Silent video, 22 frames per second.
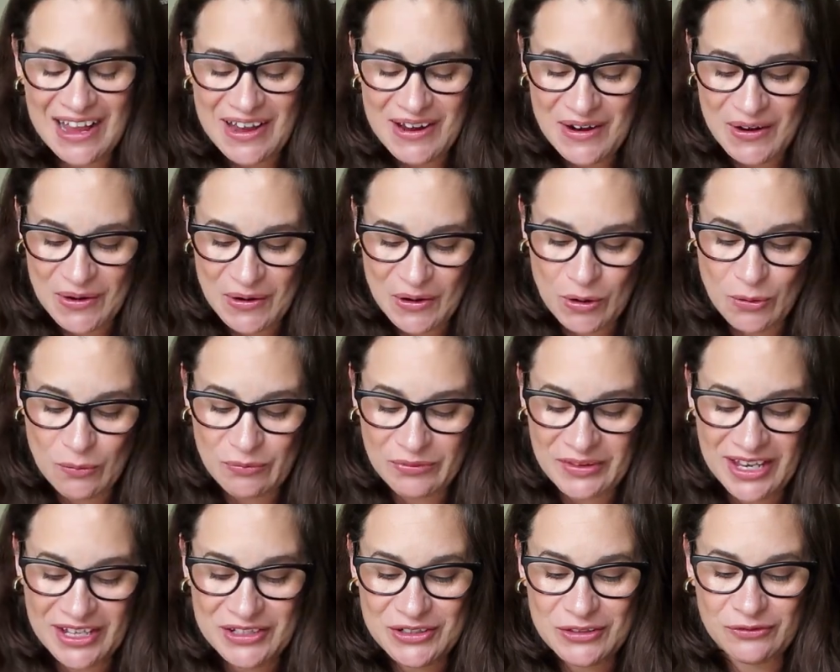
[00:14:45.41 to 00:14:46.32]
I
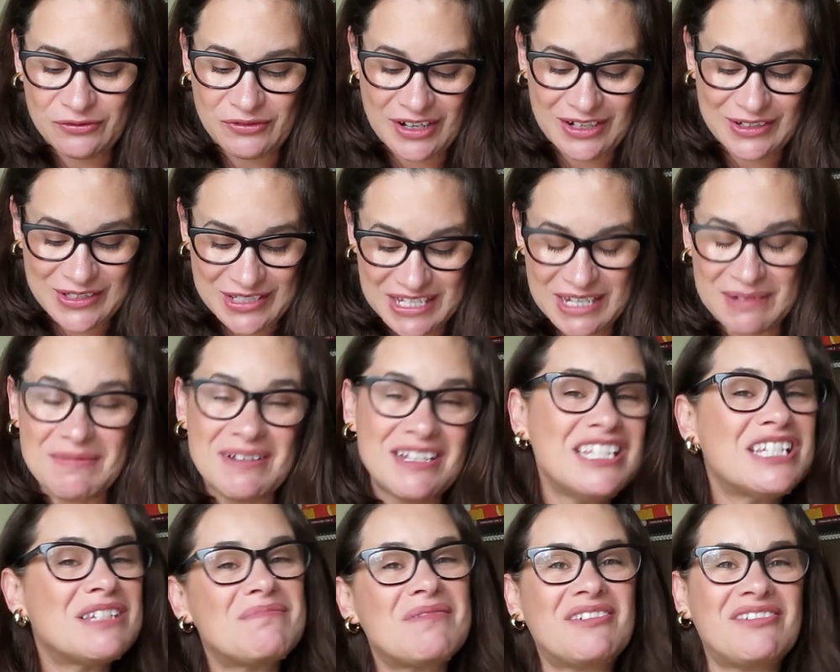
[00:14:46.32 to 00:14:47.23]
hope that you found some
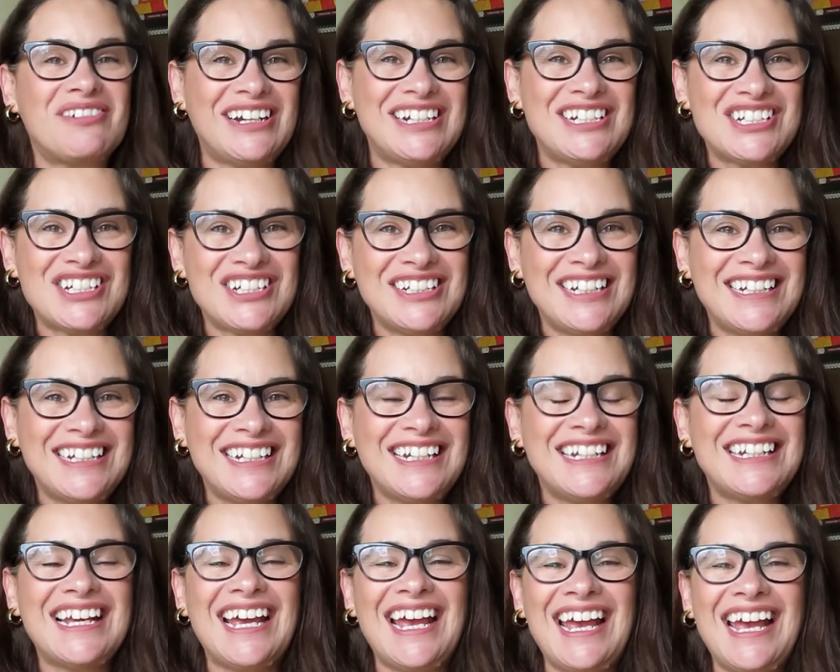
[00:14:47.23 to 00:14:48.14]
inspiration in it.